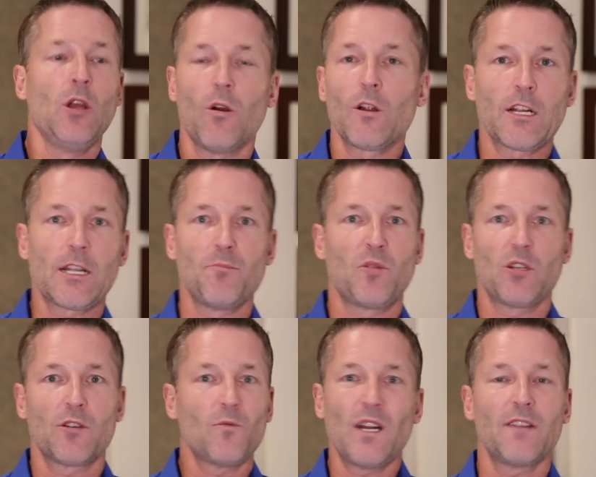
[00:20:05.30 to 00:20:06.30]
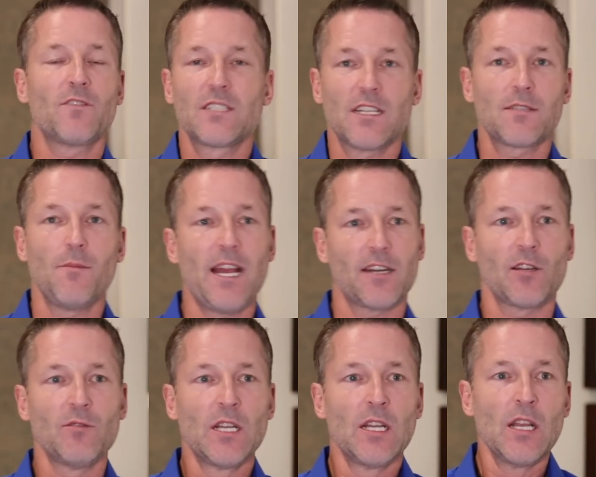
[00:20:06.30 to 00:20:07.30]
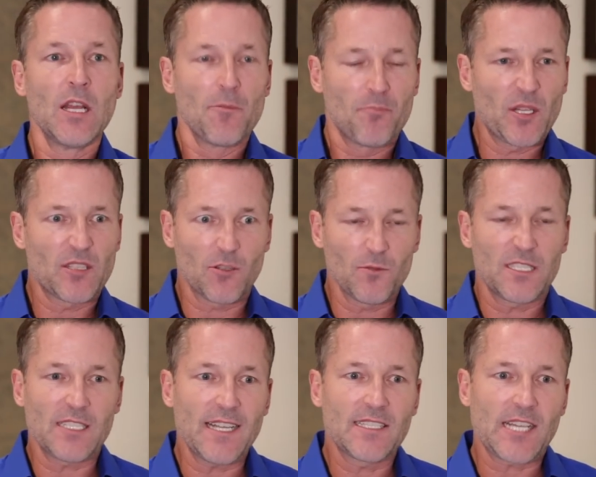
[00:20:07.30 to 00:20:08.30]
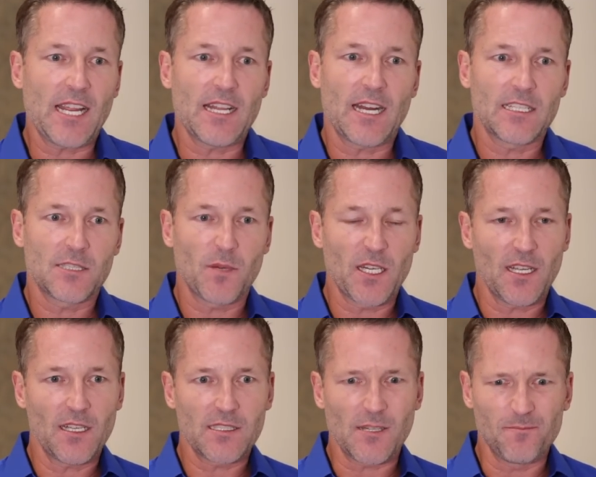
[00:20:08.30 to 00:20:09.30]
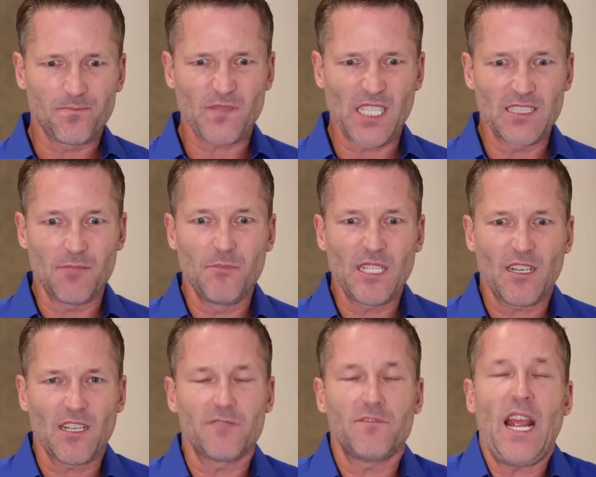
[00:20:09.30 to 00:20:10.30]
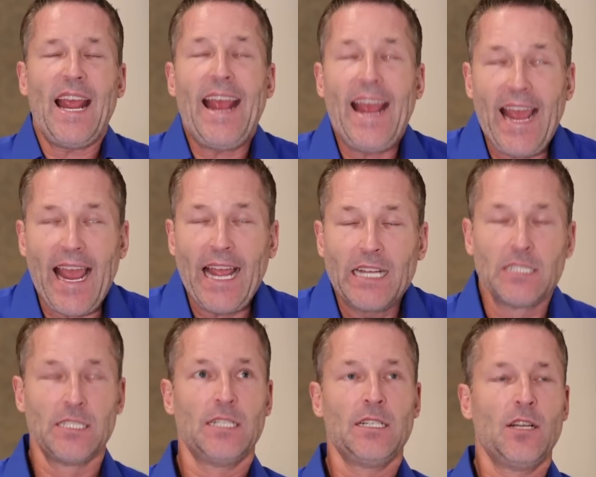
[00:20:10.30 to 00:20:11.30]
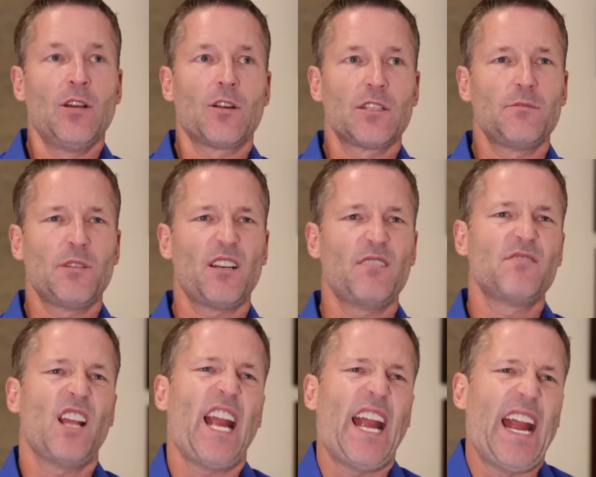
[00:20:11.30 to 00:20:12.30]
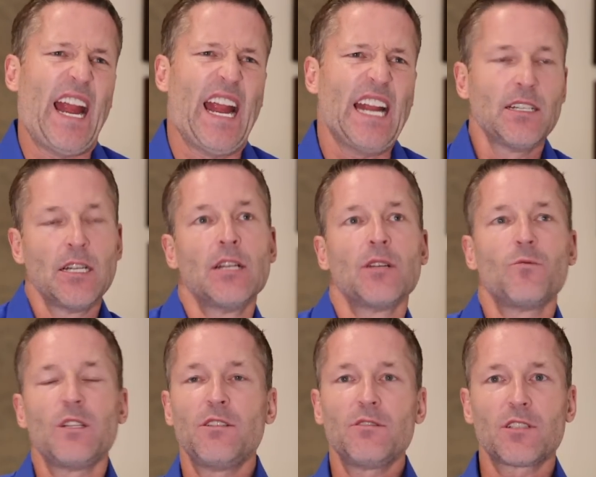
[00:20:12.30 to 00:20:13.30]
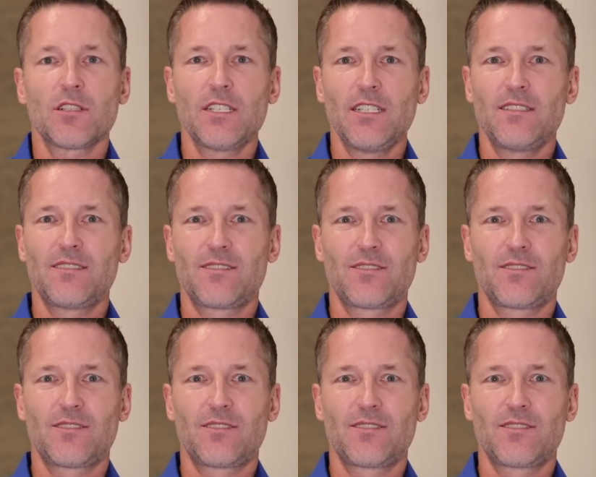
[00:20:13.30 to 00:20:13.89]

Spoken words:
or a computer, whatever, it doesn't matter. But the reason I say that is because in the middle of ah, or in the middle of eh, we usually